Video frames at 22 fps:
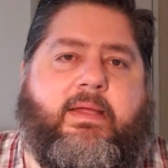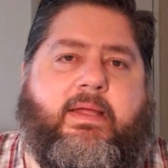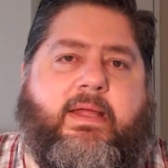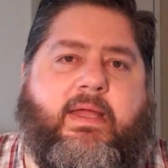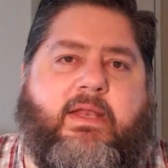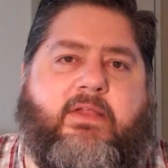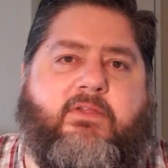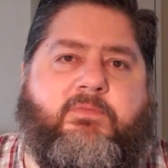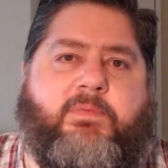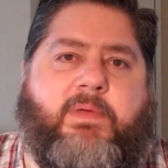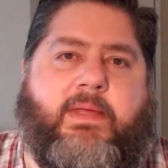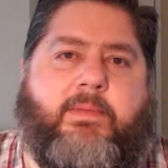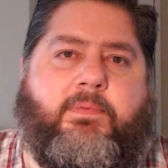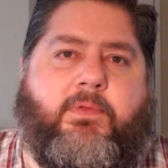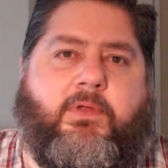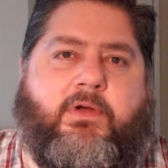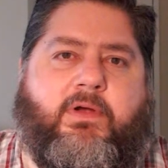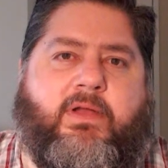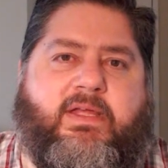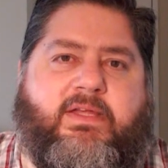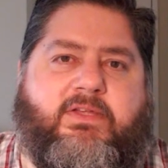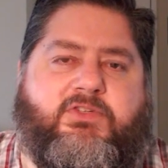and his people
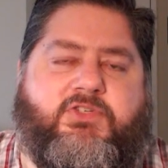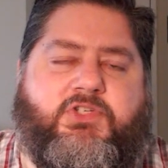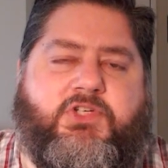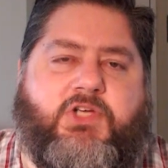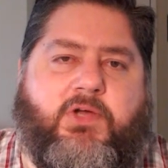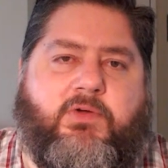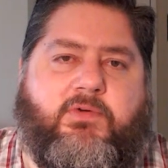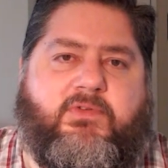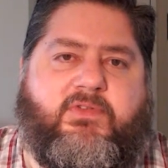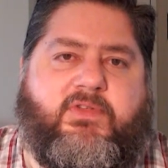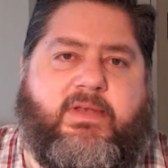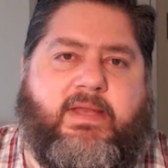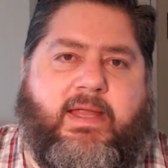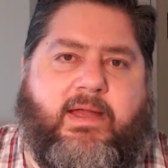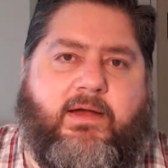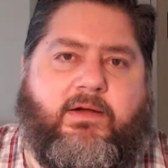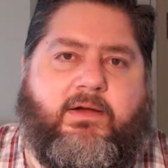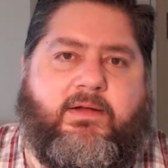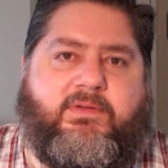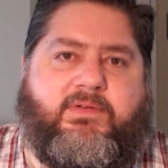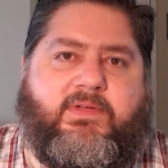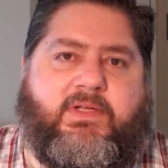are his chosen
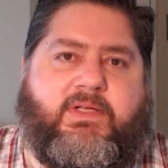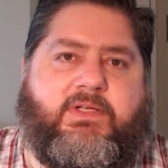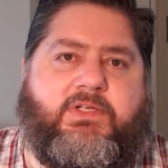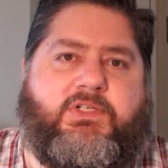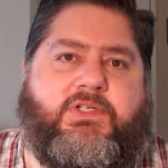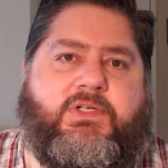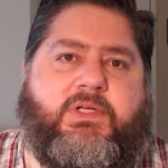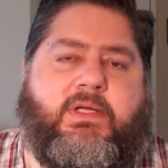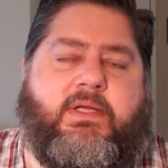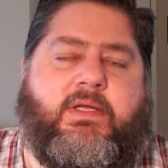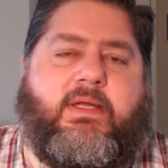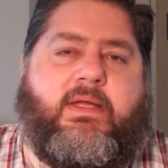heritage